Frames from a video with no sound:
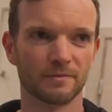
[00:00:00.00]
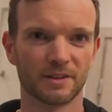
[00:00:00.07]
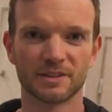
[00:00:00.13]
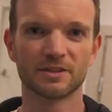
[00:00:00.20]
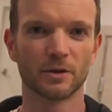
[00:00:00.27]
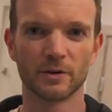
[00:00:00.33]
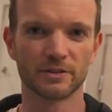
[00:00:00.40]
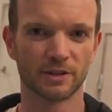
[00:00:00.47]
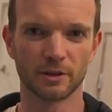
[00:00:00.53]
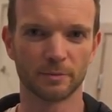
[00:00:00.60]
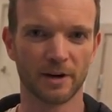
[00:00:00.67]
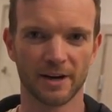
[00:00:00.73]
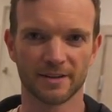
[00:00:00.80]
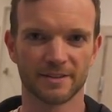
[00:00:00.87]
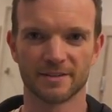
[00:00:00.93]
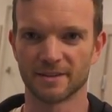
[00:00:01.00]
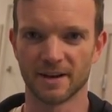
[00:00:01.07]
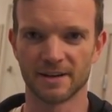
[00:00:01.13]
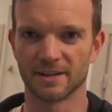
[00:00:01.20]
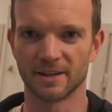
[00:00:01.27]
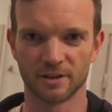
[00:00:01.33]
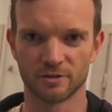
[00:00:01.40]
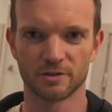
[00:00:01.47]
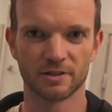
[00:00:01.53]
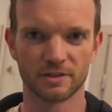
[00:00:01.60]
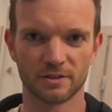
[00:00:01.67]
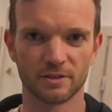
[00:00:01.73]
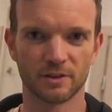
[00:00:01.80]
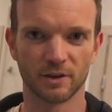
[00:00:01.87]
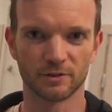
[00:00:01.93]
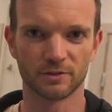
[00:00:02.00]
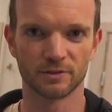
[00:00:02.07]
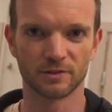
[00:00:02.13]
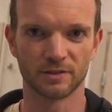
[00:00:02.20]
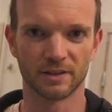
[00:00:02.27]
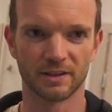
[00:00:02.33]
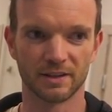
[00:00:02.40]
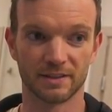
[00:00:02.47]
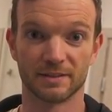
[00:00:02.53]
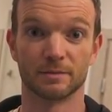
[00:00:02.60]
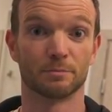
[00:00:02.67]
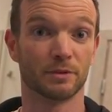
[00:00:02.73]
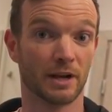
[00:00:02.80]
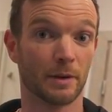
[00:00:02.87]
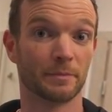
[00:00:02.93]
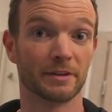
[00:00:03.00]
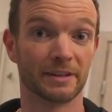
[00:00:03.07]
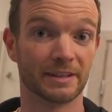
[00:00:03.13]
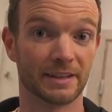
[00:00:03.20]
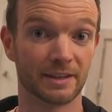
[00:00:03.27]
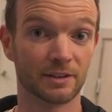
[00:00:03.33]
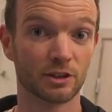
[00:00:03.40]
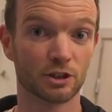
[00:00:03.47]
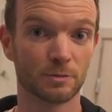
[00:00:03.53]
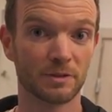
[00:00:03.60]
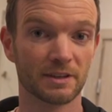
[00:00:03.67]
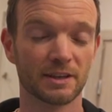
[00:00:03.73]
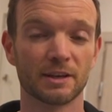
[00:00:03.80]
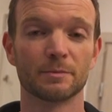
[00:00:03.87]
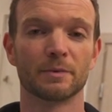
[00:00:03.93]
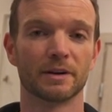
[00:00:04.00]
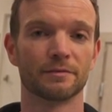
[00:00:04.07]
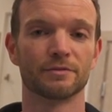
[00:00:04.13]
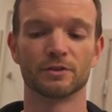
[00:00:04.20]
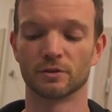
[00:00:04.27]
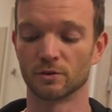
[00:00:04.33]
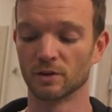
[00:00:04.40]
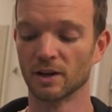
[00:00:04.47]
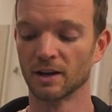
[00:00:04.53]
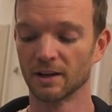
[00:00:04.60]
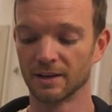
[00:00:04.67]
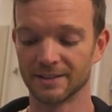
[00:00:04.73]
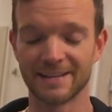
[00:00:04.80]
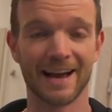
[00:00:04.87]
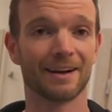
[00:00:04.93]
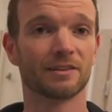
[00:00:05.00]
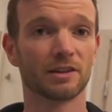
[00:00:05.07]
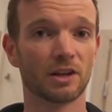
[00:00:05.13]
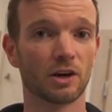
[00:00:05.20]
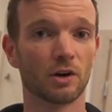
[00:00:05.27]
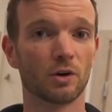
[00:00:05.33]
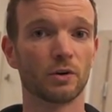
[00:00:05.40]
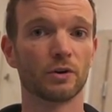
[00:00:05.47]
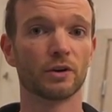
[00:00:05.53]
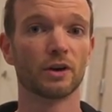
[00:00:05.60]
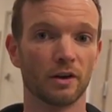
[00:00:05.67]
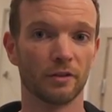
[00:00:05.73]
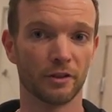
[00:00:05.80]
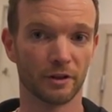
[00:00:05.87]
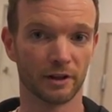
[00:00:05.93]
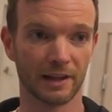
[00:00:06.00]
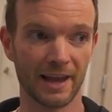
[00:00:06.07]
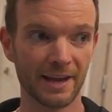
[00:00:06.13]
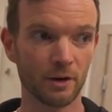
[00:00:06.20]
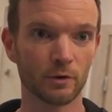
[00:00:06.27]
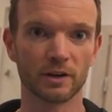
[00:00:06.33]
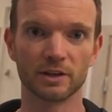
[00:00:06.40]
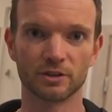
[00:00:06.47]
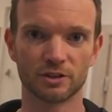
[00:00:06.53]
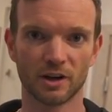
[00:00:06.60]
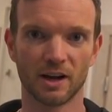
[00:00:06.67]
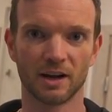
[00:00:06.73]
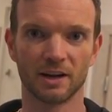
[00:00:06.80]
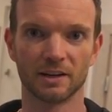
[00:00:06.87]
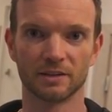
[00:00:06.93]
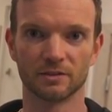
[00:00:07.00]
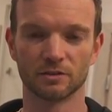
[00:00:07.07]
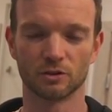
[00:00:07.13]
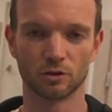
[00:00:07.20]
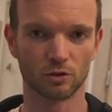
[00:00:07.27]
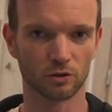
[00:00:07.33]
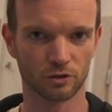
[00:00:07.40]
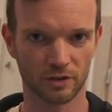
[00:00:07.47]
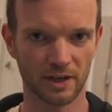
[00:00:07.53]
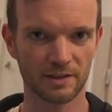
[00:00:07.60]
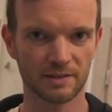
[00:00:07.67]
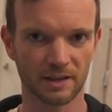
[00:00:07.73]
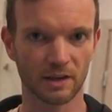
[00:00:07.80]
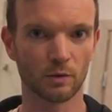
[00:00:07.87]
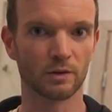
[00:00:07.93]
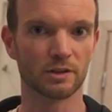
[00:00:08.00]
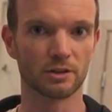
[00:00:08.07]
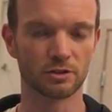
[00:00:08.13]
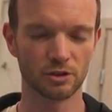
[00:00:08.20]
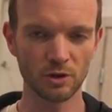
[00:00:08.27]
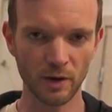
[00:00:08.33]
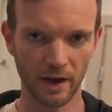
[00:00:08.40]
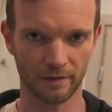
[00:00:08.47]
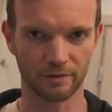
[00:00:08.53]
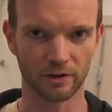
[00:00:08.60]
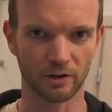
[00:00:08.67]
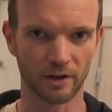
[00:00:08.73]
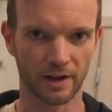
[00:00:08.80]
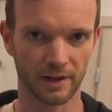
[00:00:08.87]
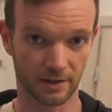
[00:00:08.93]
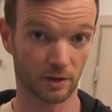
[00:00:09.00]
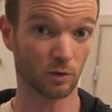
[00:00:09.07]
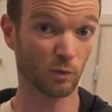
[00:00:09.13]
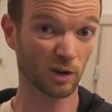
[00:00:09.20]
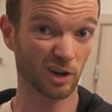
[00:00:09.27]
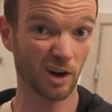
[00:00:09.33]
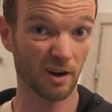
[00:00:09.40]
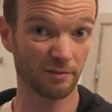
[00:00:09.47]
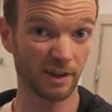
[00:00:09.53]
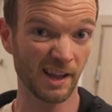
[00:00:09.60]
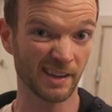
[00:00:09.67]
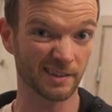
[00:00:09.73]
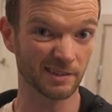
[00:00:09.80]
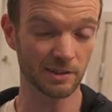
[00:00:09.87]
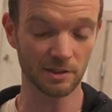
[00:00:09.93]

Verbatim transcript: This is always a good practice in any country that you go to that isn't predominantly English speaking, but if you download the language on Google Translate when you do have internet, it'll work offline